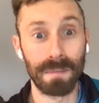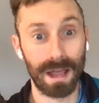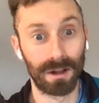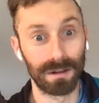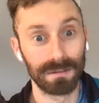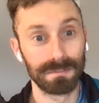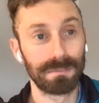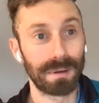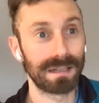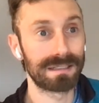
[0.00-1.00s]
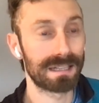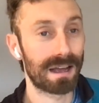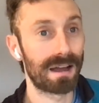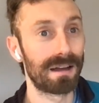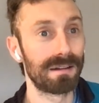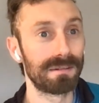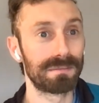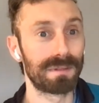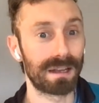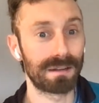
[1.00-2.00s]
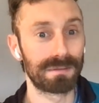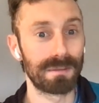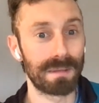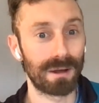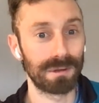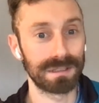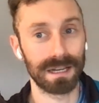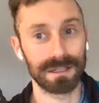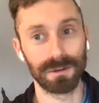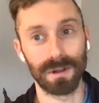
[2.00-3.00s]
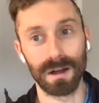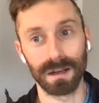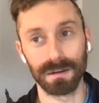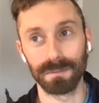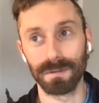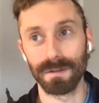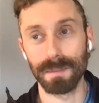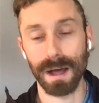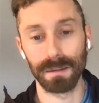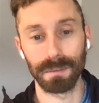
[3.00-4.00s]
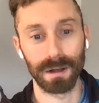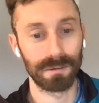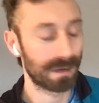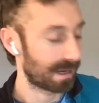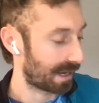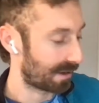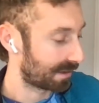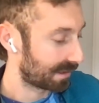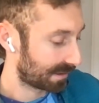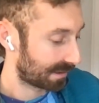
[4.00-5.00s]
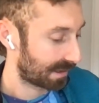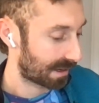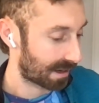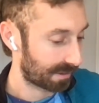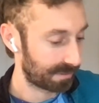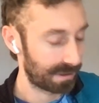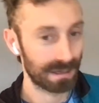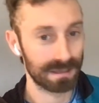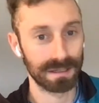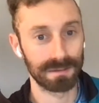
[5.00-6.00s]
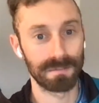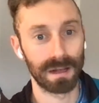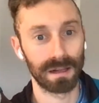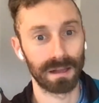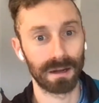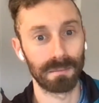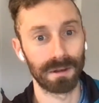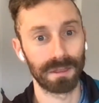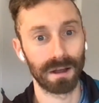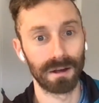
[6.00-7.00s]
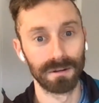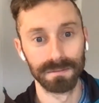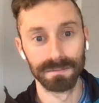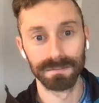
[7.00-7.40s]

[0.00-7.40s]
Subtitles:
mail. But like the mail will take too long, and the ballot probably won't get counted. I needed to mail it like a month ago.